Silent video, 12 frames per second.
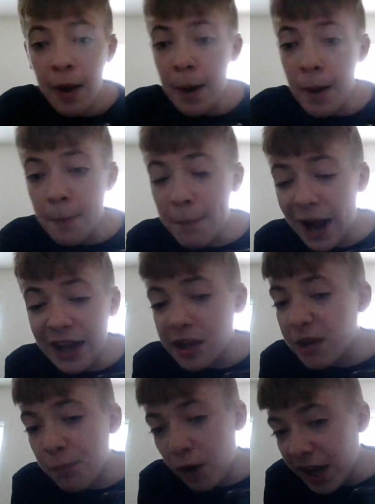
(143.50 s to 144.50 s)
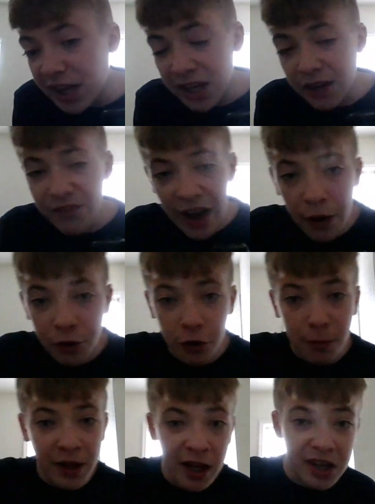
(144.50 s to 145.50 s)
by its price and value,
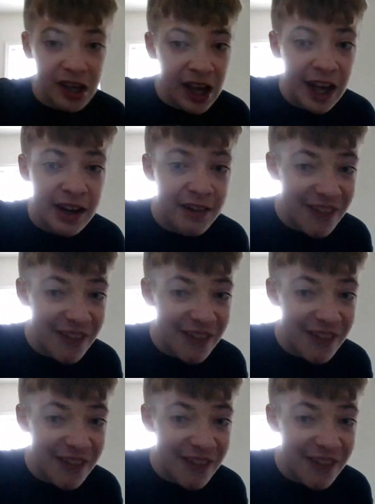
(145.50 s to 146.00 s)
because again,